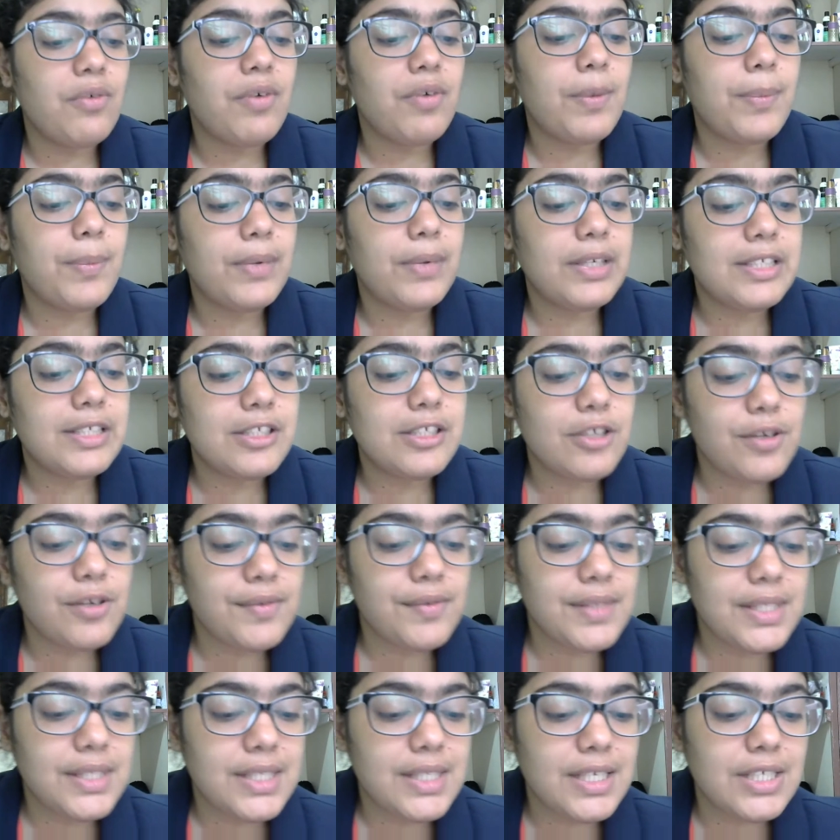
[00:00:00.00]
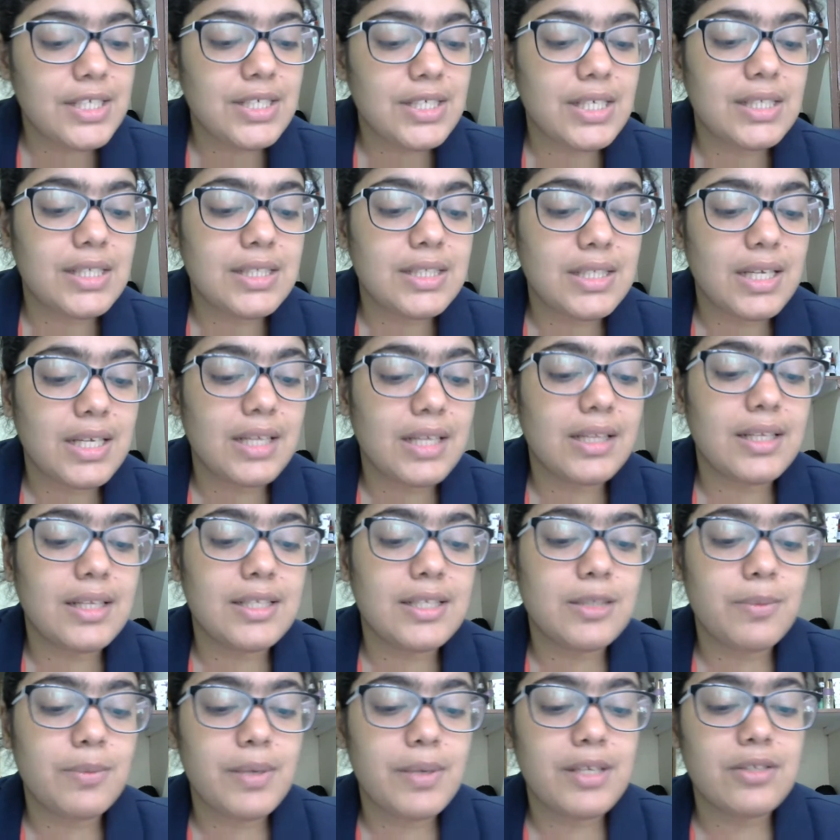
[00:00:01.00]
a police officer shall take
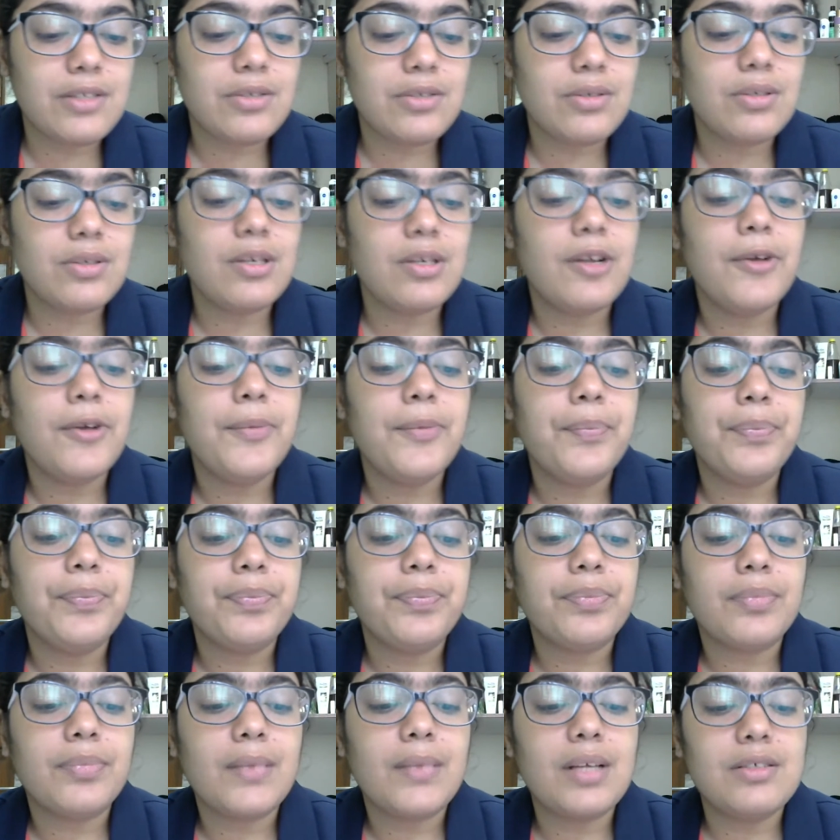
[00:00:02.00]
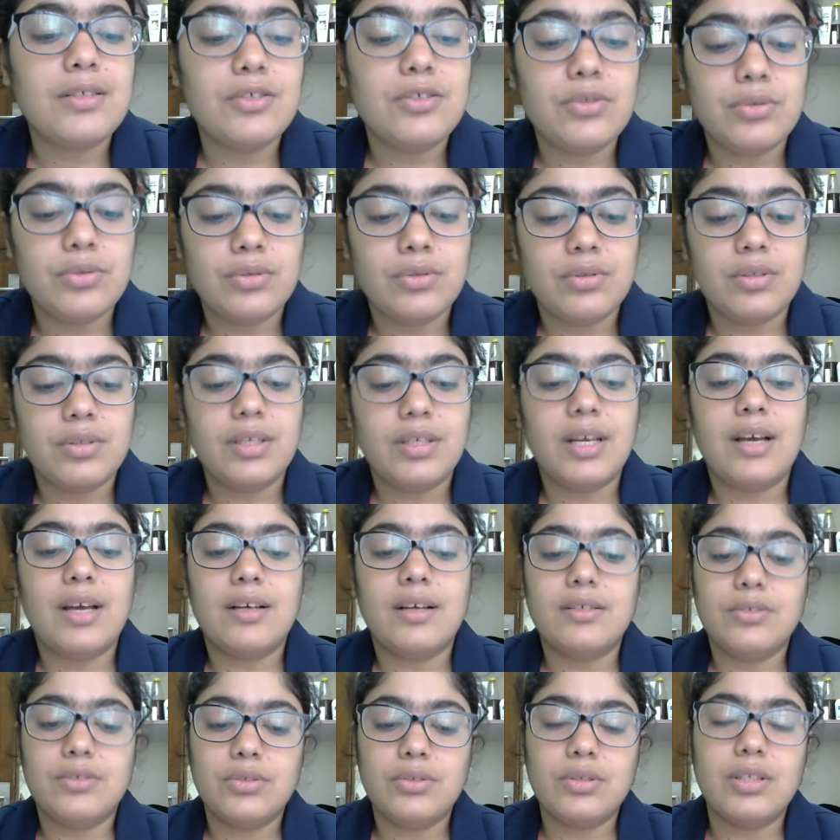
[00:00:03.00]
that person to
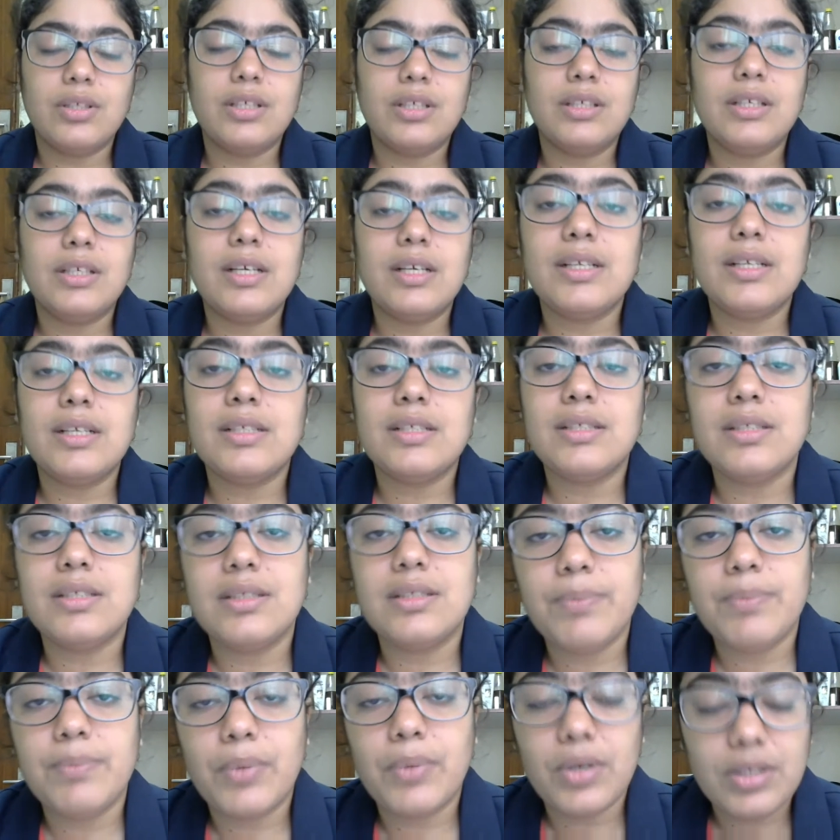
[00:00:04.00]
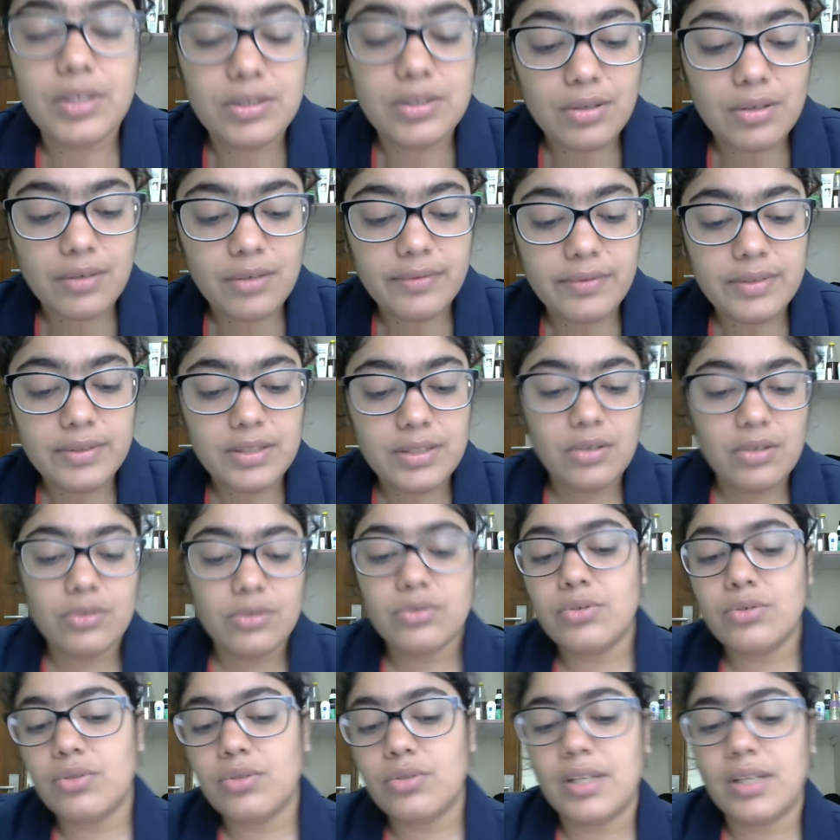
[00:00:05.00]
the nearest police officer or
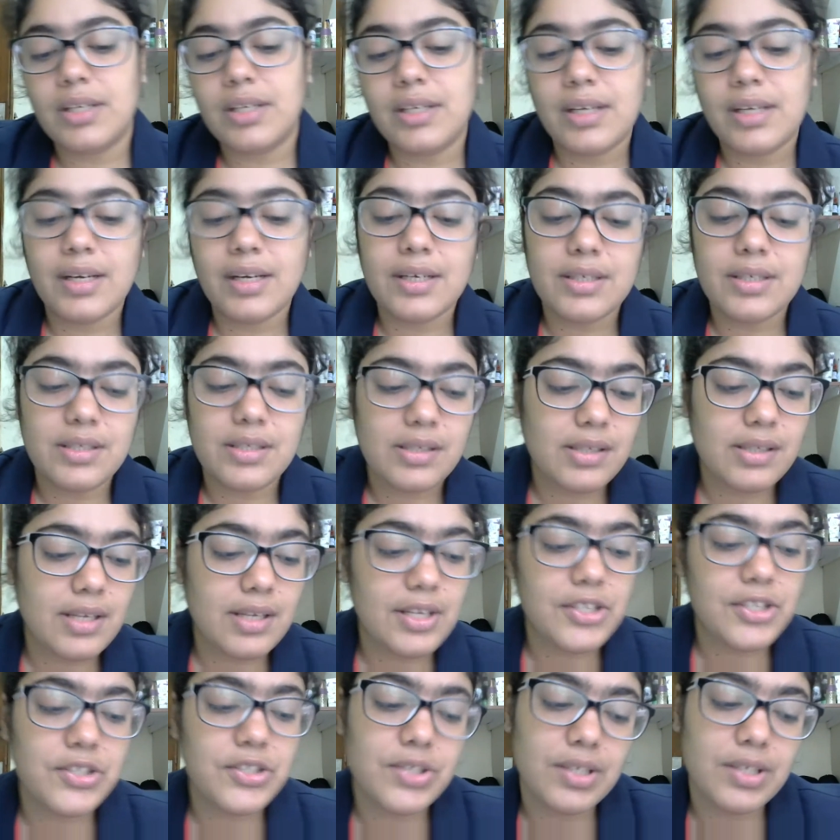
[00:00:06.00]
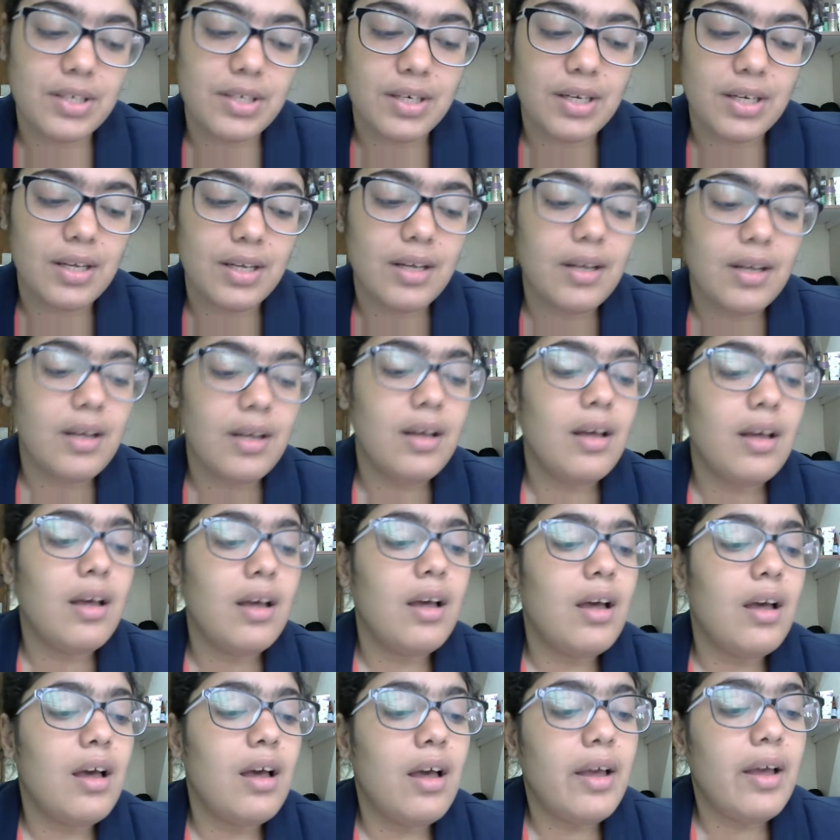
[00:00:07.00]
to the nearest station.
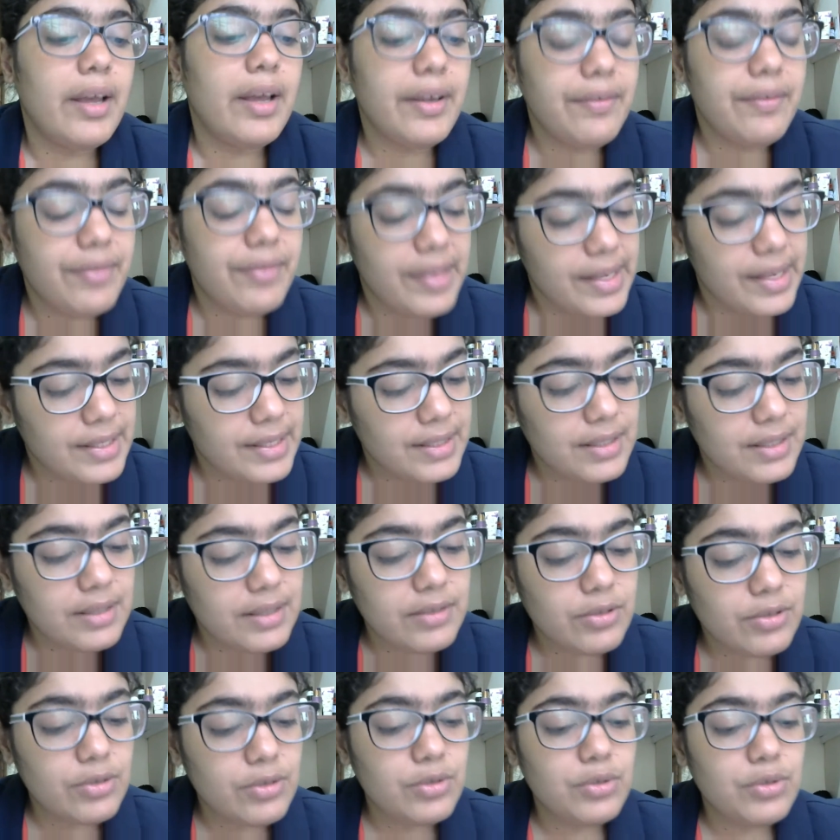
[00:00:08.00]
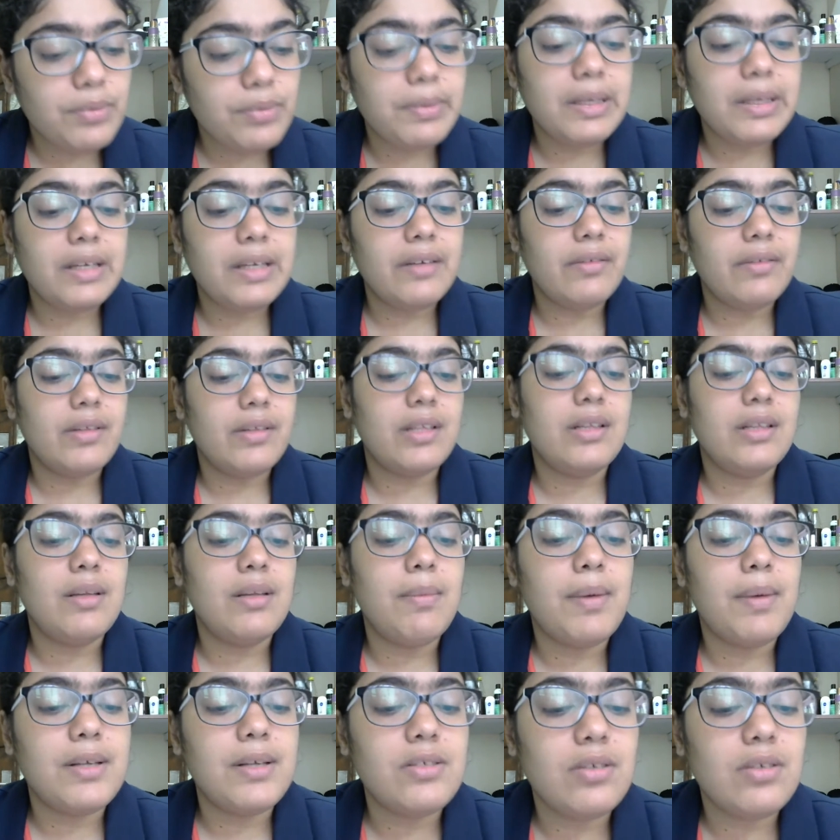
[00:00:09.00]
If there is reason to believe that the
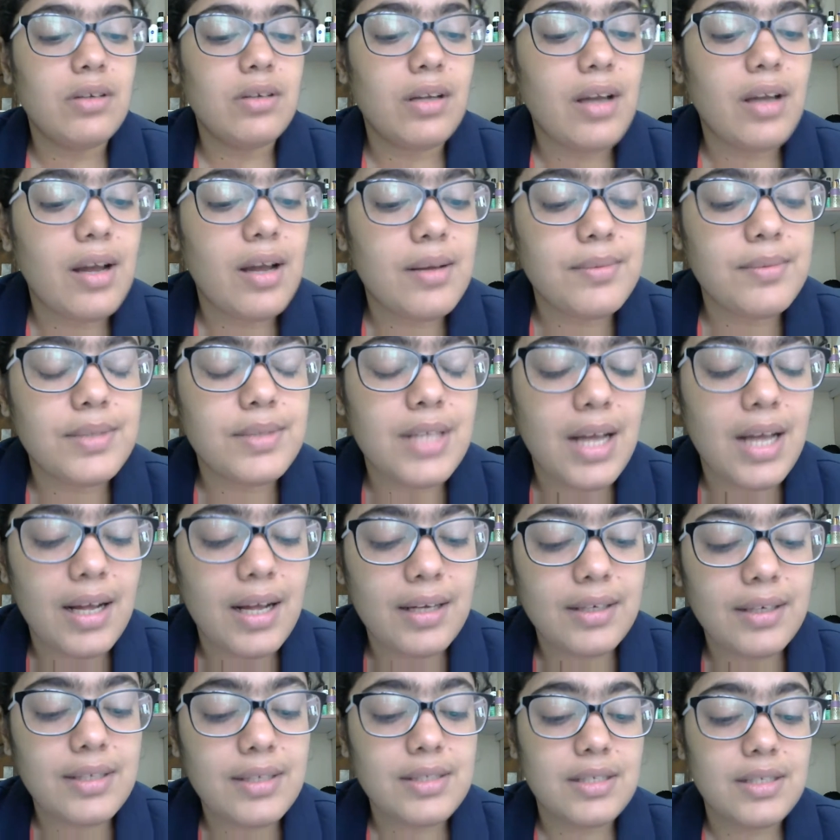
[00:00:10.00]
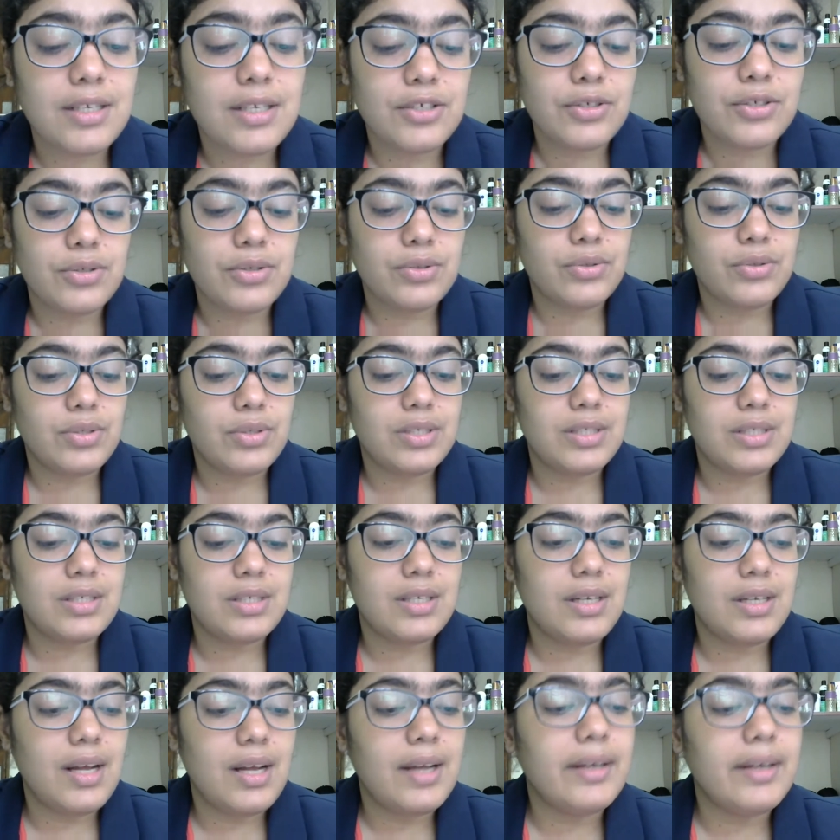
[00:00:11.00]
person comes under Section
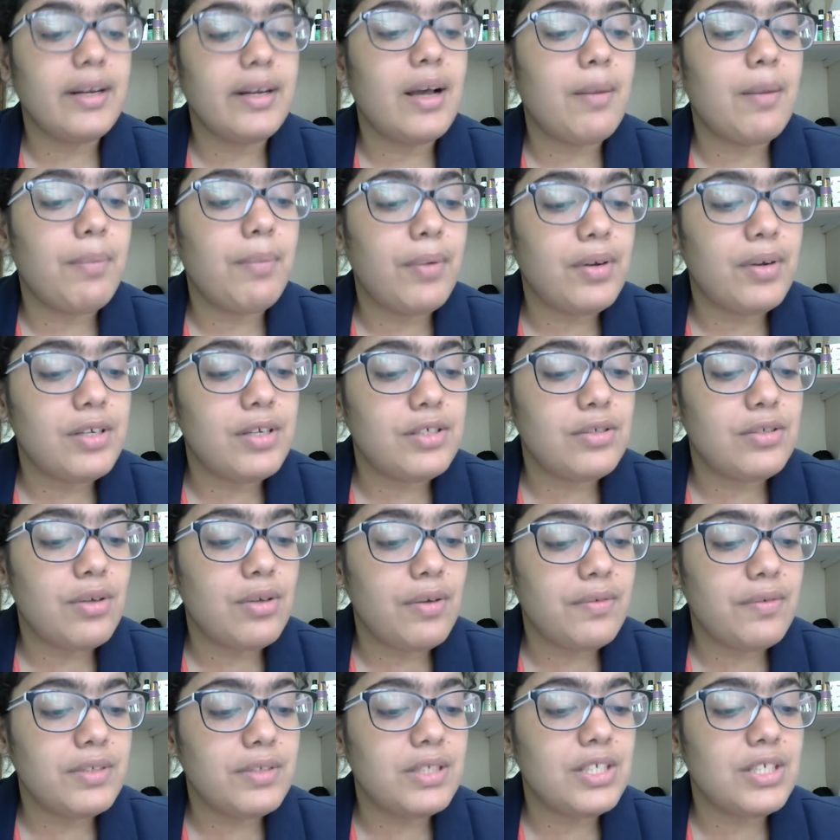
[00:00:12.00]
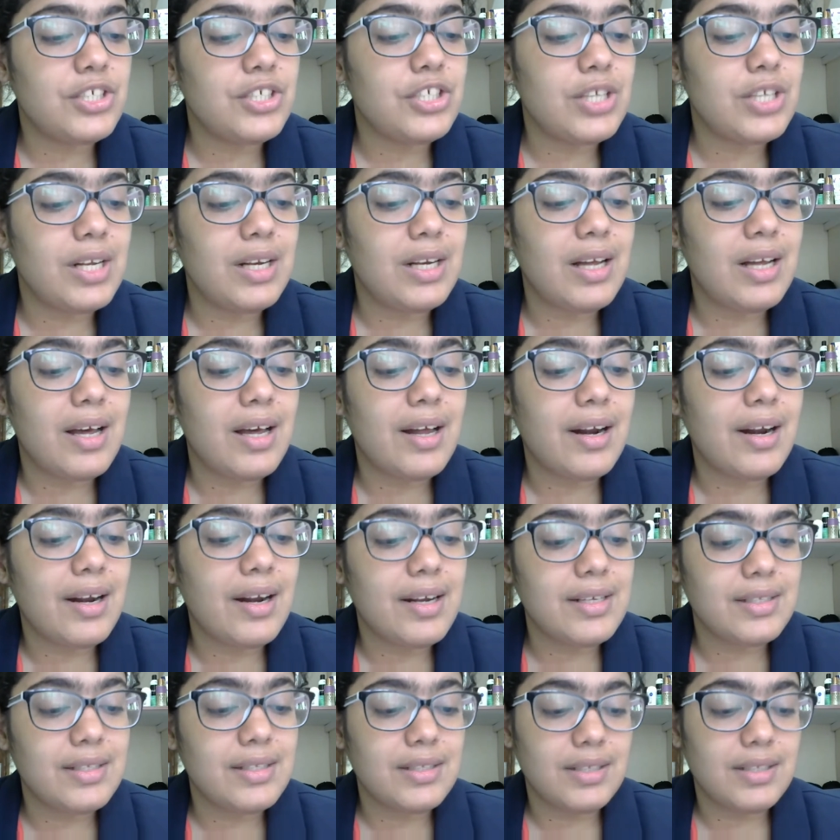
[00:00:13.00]
29, a police officer shall
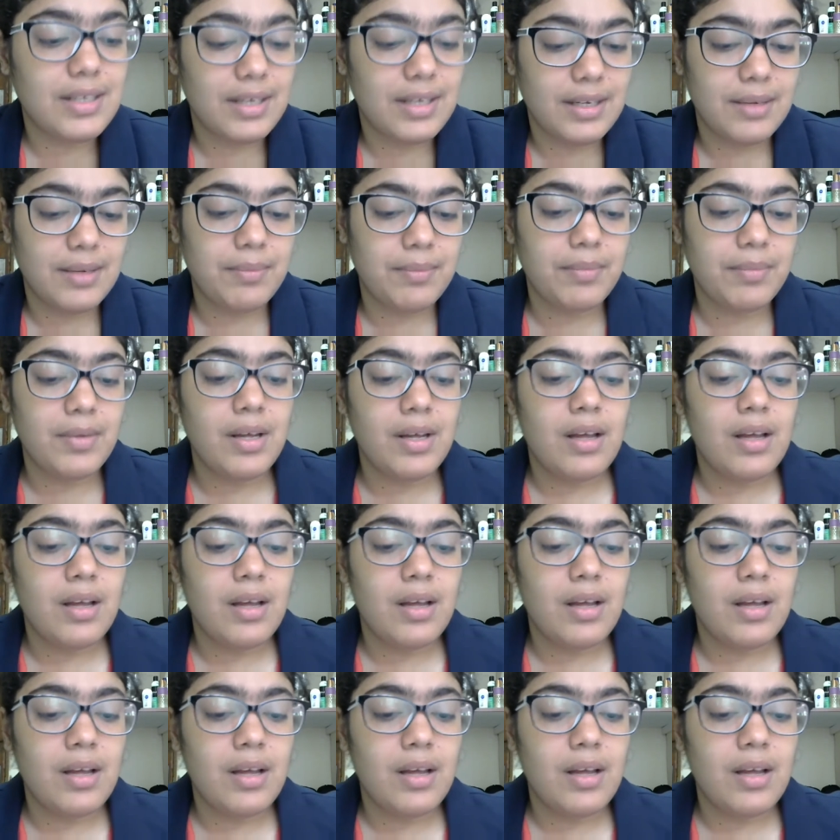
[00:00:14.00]
arrest him.